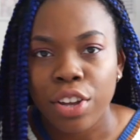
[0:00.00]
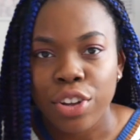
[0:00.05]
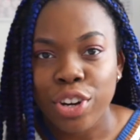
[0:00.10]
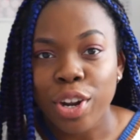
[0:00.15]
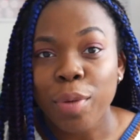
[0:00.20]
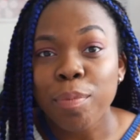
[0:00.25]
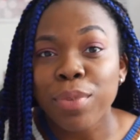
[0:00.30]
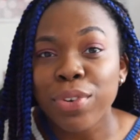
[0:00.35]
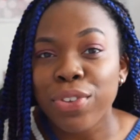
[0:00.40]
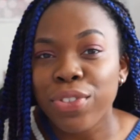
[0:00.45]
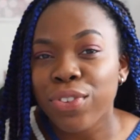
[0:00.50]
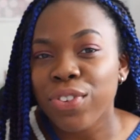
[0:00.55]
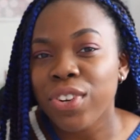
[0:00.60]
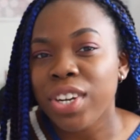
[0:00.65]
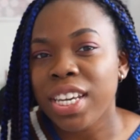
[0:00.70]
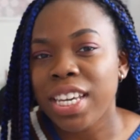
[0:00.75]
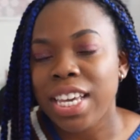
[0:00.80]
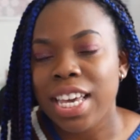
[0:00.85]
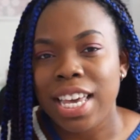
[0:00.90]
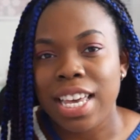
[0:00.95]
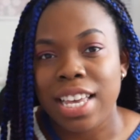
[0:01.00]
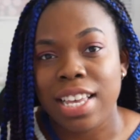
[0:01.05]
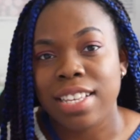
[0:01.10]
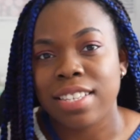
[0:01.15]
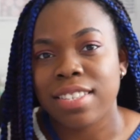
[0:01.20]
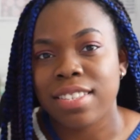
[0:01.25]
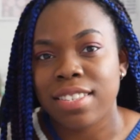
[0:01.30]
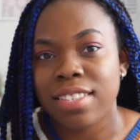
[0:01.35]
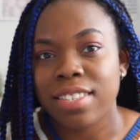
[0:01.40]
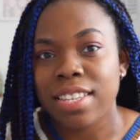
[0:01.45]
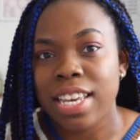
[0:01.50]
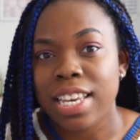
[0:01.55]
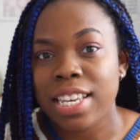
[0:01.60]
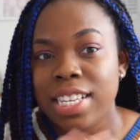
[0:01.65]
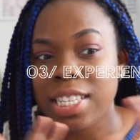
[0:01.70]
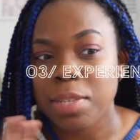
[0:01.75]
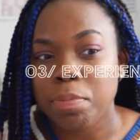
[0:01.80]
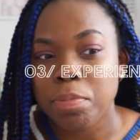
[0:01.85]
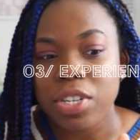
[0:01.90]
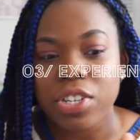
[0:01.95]
Number 3 is
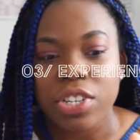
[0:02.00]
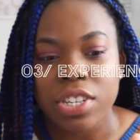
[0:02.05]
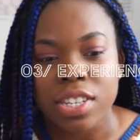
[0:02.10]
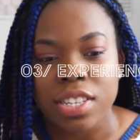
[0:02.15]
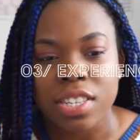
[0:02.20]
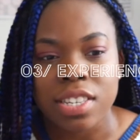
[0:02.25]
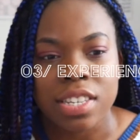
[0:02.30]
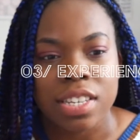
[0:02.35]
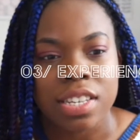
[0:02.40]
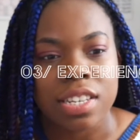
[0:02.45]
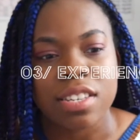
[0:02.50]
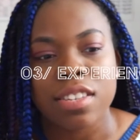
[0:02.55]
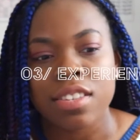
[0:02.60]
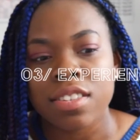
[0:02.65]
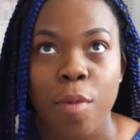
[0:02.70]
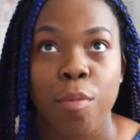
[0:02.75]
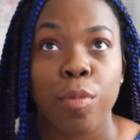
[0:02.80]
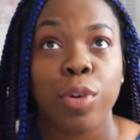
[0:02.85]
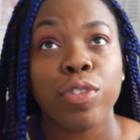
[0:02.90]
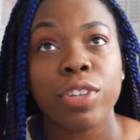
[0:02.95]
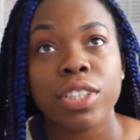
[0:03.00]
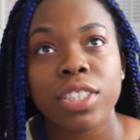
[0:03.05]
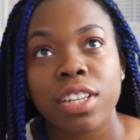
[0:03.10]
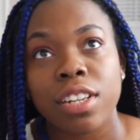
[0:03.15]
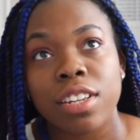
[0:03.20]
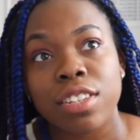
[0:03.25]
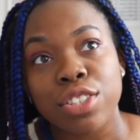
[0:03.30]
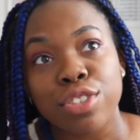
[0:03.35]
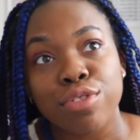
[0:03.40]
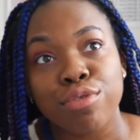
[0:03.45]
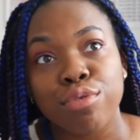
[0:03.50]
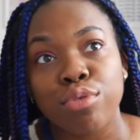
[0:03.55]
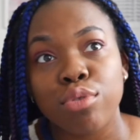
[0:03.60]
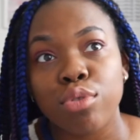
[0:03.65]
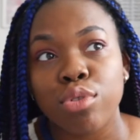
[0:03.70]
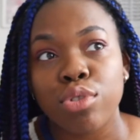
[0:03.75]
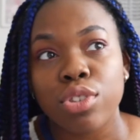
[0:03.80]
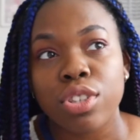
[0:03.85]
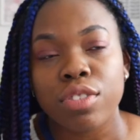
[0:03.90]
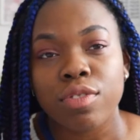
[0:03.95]
experiences. Moving to London
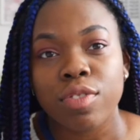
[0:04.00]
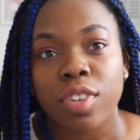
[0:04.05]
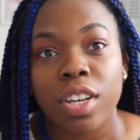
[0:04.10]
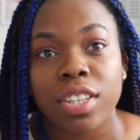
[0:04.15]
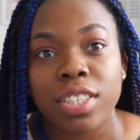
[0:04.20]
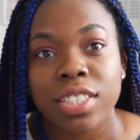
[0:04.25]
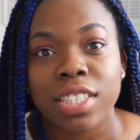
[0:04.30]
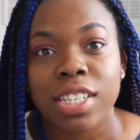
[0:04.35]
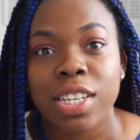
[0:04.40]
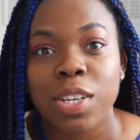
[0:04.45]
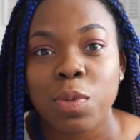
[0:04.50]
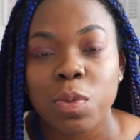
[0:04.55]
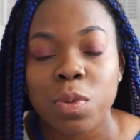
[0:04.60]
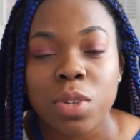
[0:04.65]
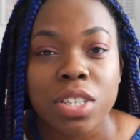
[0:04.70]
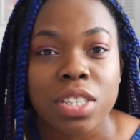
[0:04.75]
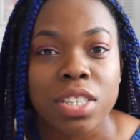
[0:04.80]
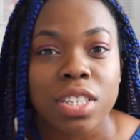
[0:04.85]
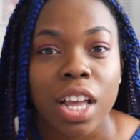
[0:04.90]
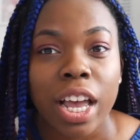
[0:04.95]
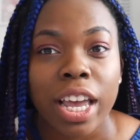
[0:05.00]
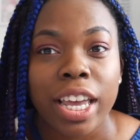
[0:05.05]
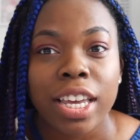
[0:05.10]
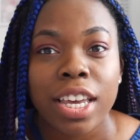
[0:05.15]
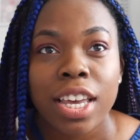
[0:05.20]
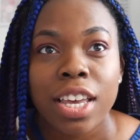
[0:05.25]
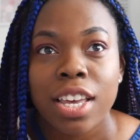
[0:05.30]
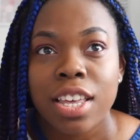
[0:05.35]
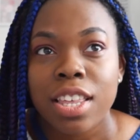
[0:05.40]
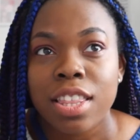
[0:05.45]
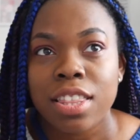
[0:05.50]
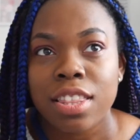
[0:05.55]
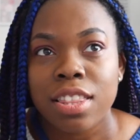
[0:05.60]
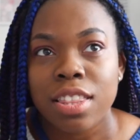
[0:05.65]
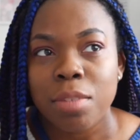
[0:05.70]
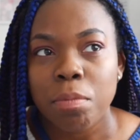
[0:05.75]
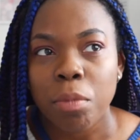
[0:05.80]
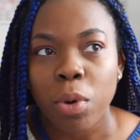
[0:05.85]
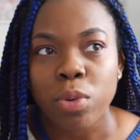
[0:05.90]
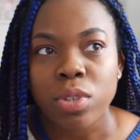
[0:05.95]
for university was
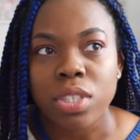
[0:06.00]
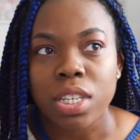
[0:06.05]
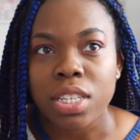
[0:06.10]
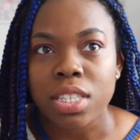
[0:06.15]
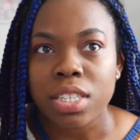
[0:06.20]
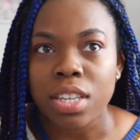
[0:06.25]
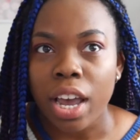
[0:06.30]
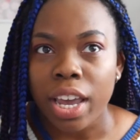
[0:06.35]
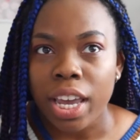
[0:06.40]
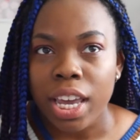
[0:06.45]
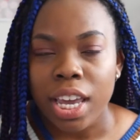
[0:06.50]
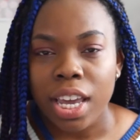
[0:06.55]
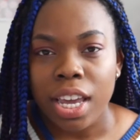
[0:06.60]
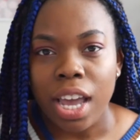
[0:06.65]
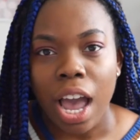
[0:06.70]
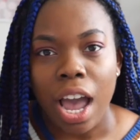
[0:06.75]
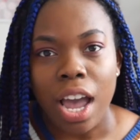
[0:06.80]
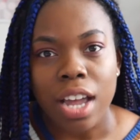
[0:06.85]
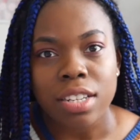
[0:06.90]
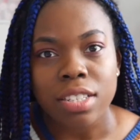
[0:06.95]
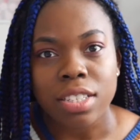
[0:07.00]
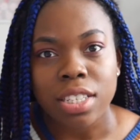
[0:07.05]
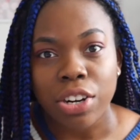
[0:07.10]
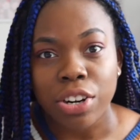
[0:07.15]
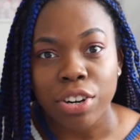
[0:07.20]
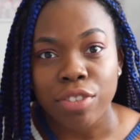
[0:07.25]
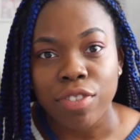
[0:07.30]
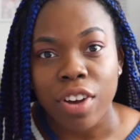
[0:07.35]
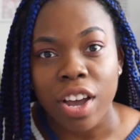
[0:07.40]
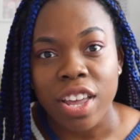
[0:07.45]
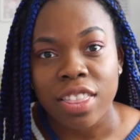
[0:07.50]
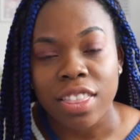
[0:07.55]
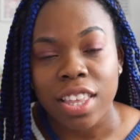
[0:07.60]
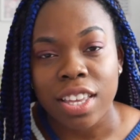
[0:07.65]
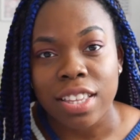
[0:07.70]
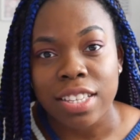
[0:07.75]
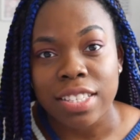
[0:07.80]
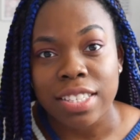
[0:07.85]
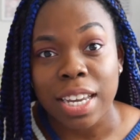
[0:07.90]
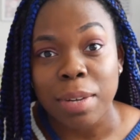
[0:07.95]
the most exciting and terrifying thing
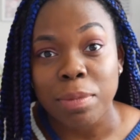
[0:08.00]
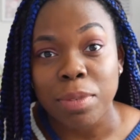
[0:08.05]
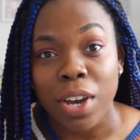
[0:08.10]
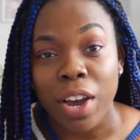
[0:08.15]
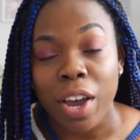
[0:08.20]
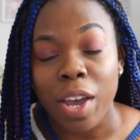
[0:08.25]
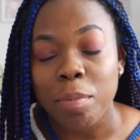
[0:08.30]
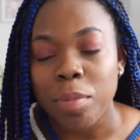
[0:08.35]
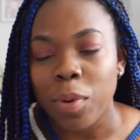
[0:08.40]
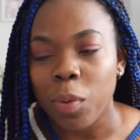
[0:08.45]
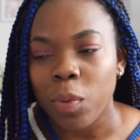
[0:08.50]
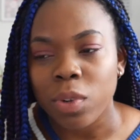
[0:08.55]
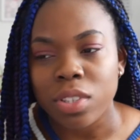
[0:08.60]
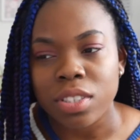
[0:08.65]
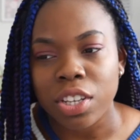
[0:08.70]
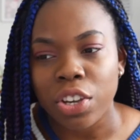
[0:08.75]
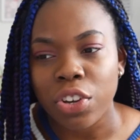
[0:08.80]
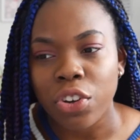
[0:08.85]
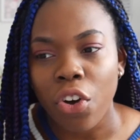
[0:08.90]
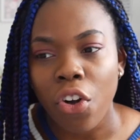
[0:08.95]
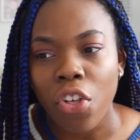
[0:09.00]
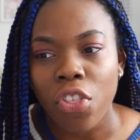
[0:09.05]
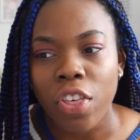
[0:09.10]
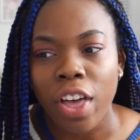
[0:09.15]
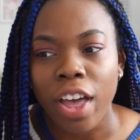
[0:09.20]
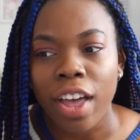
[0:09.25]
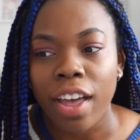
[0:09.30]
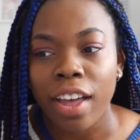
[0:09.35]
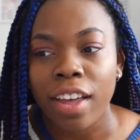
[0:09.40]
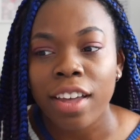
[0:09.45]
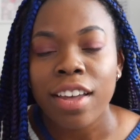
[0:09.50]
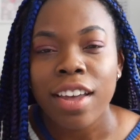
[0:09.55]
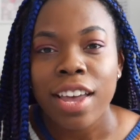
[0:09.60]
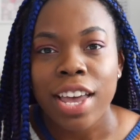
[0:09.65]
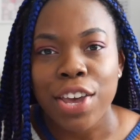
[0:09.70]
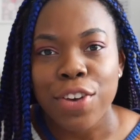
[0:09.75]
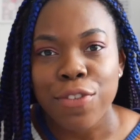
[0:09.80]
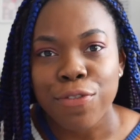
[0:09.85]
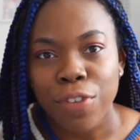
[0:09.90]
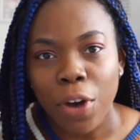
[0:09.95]
at the same time, but once I got there
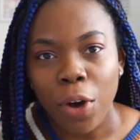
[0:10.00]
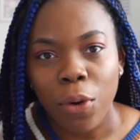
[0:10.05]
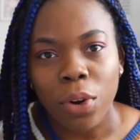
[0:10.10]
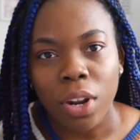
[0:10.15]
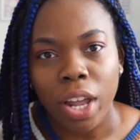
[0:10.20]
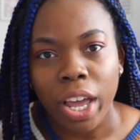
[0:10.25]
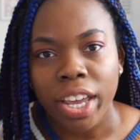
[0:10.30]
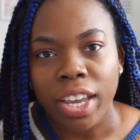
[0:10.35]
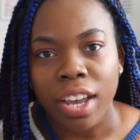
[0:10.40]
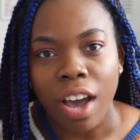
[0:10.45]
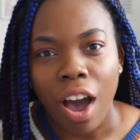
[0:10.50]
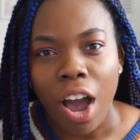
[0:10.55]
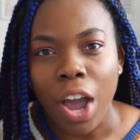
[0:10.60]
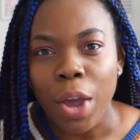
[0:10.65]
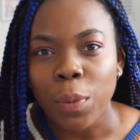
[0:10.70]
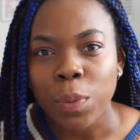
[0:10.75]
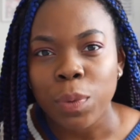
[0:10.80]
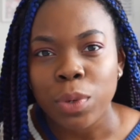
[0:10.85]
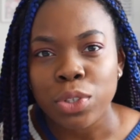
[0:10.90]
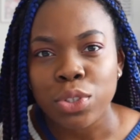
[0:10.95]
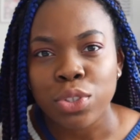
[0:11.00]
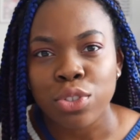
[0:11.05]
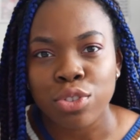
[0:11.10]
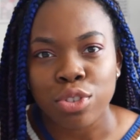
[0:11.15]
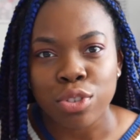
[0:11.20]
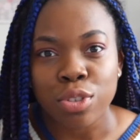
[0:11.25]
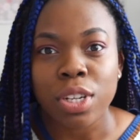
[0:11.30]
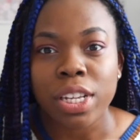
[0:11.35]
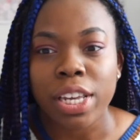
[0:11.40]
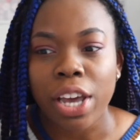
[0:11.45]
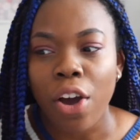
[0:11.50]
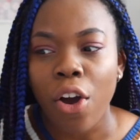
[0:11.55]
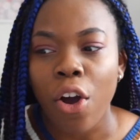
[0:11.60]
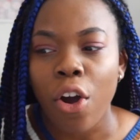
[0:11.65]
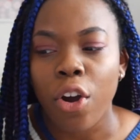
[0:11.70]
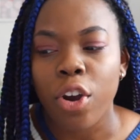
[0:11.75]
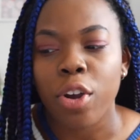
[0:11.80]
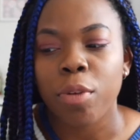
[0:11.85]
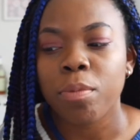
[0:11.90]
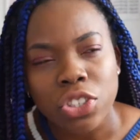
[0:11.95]
it felt like I was truly at
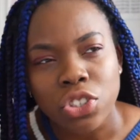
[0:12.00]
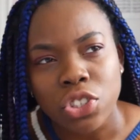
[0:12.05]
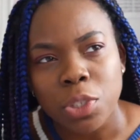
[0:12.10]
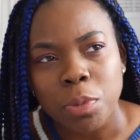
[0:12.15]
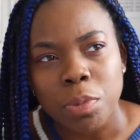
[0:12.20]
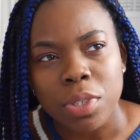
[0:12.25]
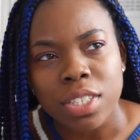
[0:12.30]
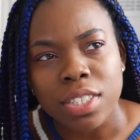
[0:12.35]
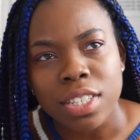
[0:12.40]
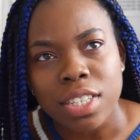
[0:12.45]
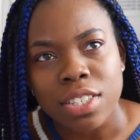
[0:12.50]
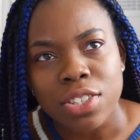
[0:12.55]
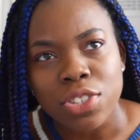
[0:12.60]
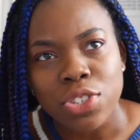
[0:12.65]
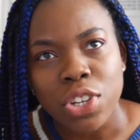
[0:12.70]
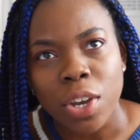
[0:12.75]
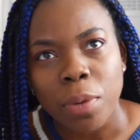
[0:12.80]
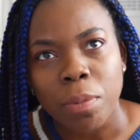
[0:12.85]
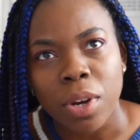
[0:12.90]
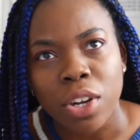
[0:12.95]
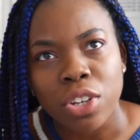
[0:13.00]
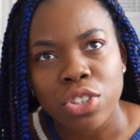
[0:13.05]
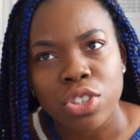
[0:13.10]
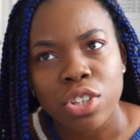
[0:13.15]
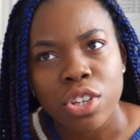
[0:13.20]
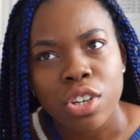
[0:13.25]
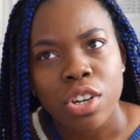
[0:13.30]
home, just because I did so much